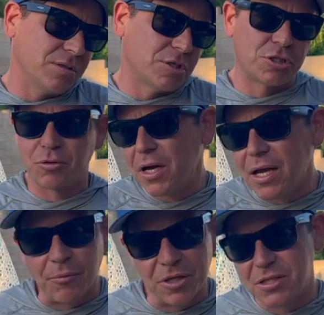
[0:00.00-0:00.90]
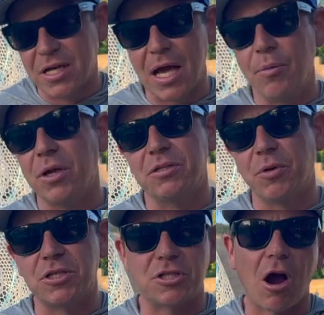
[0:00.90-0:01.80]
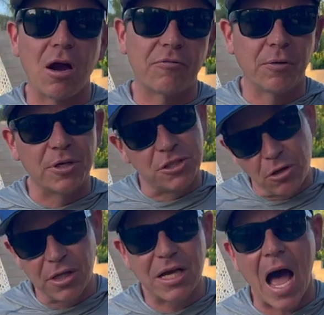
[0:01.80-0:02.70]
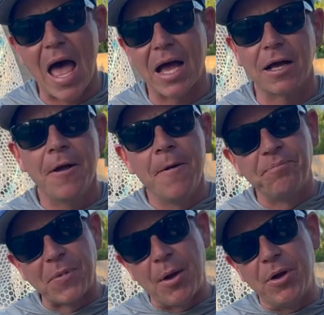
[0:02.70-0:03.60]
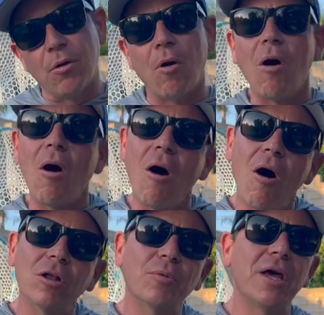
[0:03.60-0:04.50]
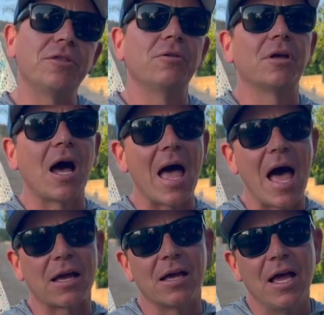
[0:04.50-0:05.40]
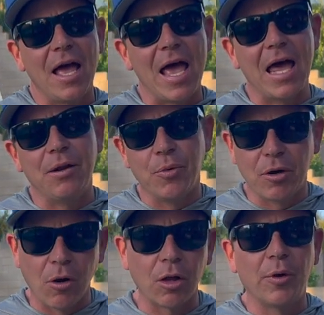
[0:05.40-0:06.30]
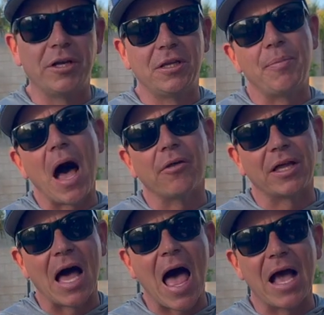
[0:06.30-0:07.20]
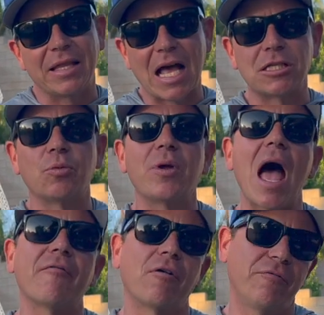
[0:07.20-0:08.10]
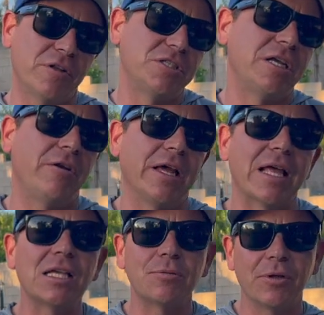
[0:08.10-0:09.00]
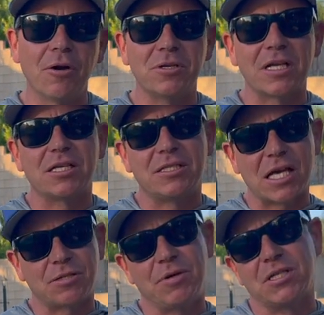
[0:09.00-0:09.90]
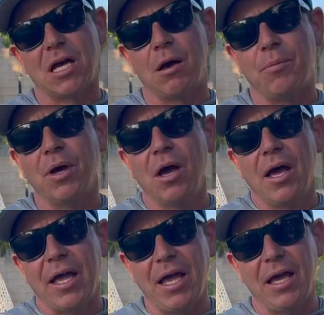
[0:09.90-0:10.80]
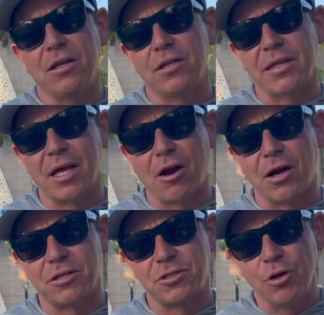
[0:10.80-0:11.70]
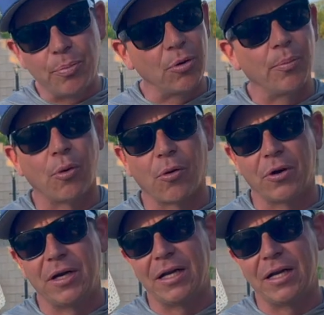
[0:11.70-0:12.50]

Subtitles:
The string, we should say, would start from the stern of the kayak, and we go all the way through the kayak, and then we go all the way to the bow of the kayak, and that's where we have our foot steering. And that's where those accessories come and that are super important.